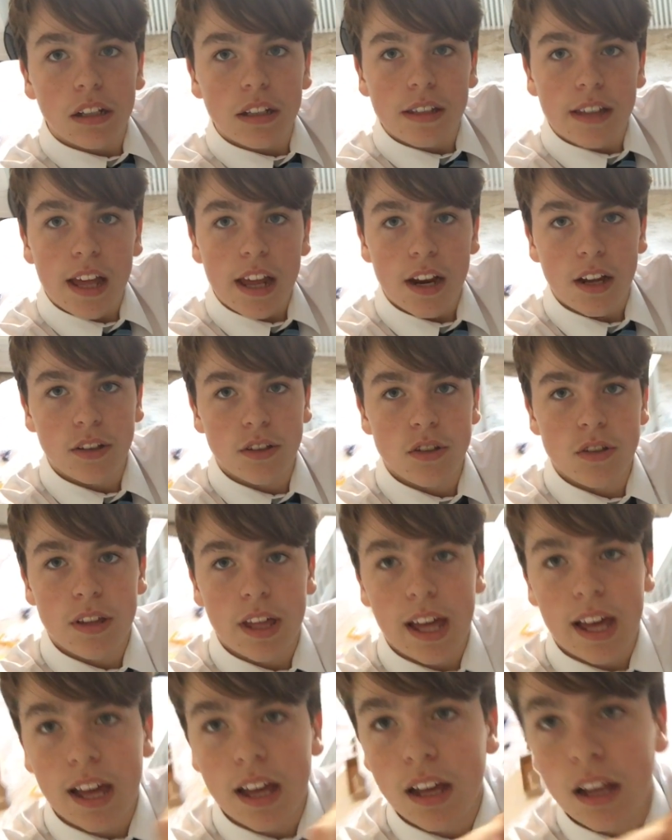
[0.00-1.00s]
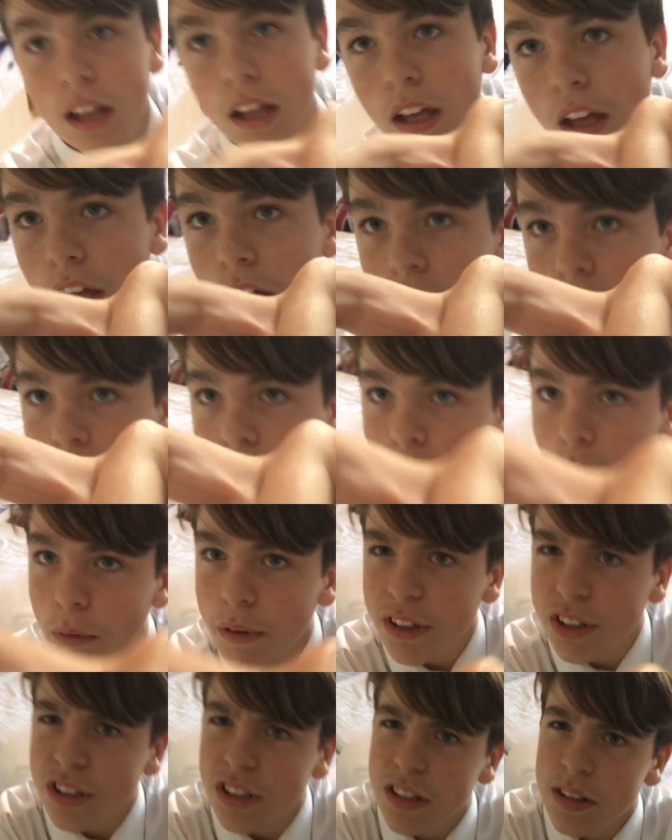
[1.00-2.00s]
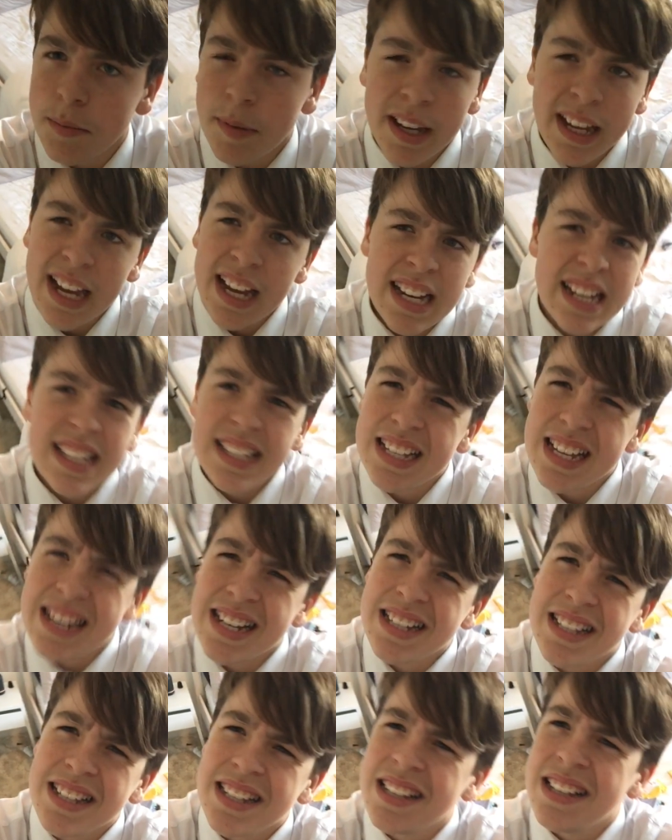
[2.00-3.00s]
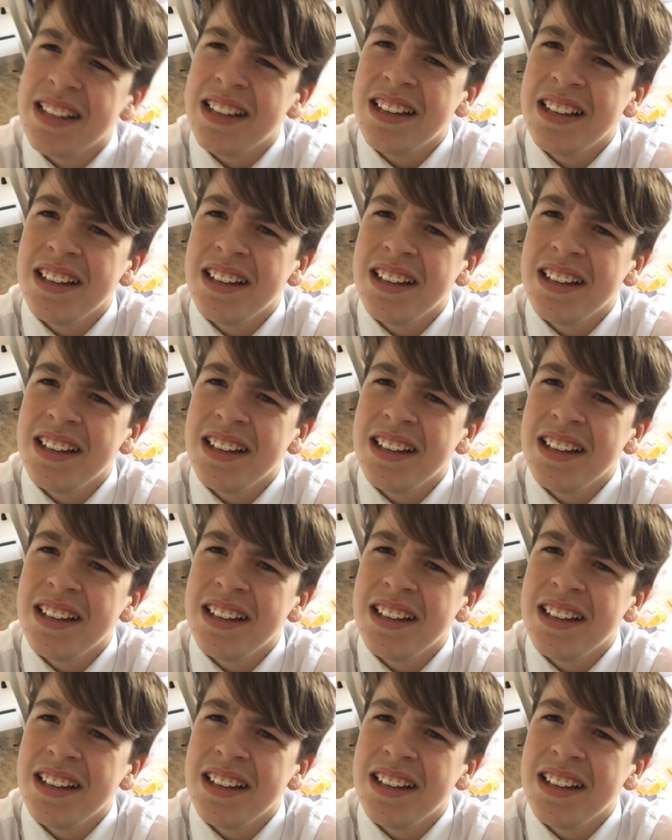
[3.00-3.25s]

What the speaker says: Then I'll do that, which doesn't make any sense.